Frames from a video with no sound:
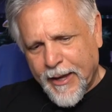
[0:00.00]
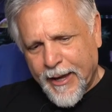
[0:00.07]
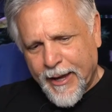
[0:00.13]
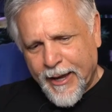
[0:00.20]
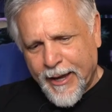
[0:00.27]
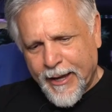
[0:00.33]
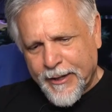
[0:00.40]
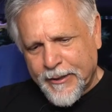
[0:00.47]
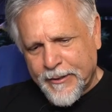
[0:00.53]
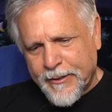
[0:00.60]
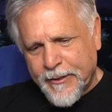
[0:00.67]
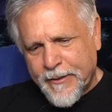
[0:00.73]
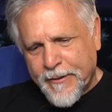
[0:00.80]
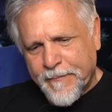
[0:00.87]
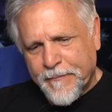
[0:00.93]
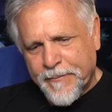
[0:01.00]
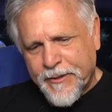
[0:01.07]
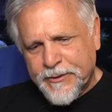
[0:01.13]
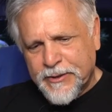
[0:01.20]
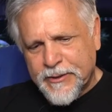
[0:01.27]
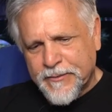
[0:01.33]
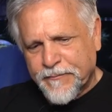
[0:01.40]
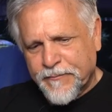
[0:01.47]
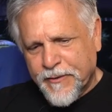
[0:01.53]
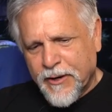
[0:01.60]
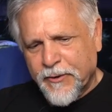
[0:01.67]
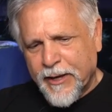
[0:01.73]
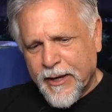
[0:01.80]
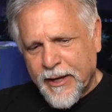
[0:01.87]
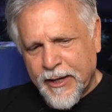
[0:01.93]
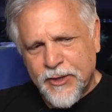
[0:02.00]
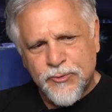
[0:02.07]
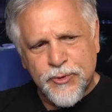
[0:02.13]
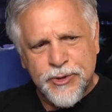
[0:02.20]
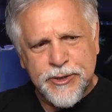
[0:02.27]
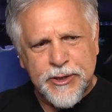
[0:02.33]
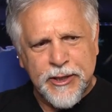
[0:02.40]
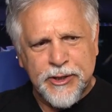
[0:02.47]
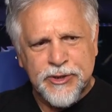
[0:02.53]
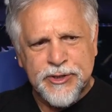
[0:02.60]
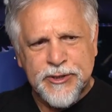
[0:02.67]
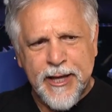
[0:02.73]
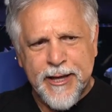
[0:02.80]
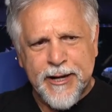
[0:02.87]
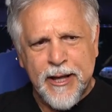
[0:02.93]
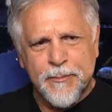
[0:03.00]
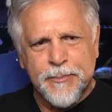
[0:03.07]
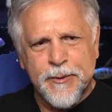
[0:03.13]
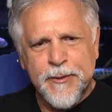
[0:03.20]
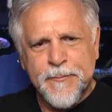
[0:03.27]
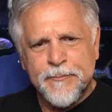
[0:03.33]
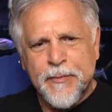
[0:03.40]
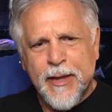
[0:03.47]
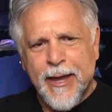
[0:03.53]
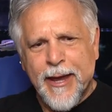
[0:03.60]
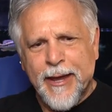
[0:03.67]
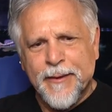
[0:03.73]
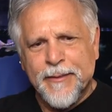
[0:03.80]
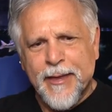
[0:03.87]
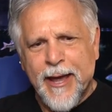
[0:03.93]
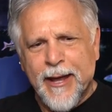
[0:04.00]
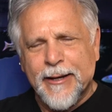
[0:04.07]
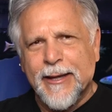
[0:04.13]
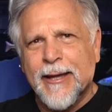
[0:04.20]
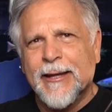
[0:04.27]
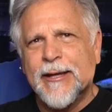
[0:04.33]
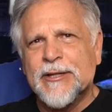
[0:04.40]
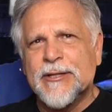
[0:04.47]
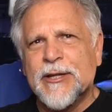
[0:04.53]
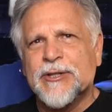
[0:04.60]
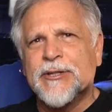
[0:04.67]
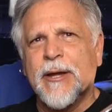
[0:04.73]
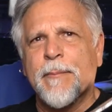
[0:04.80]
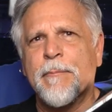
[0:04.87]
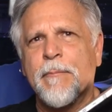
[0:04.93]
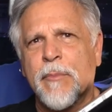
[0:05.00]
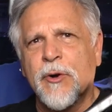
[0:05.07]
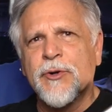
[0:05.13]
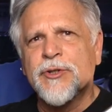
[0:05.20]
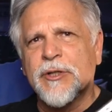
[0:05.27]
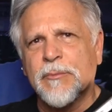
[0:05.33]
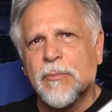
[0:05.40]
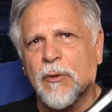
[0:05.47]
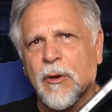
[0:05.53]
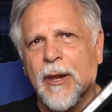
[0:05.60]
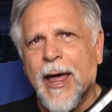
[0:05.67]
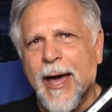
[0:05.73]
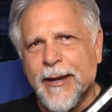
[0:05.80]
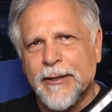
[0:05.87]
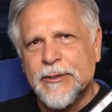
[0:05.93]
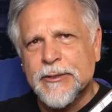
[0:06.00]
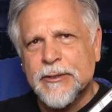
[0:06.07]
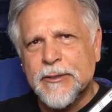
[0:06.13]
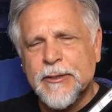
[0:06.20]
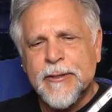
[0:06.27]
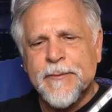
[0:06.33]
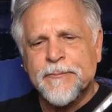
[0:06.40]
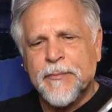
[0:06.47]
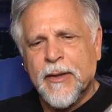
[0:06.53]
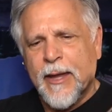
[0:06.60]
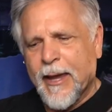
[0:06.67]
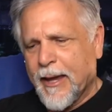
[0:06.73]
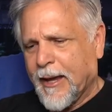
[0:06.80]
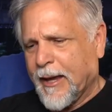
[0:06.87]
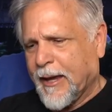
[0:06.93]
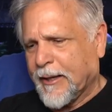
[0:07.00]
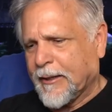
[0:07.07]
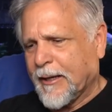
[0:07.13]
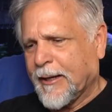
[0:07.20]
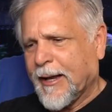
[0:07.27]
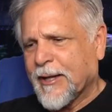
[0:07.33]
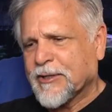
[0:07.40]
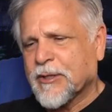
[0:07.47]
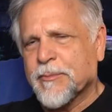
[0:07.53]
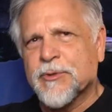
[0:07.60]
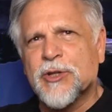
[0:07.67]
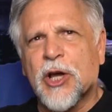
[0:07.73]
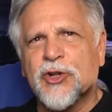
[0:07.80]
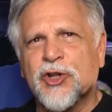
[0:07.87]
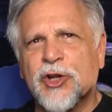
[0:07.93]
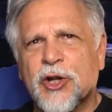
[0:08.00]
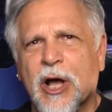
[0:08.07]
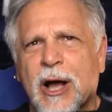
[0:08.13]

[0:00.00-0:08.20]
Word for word: And this is a very interesting setup in that it is a submersible light, and it has some suction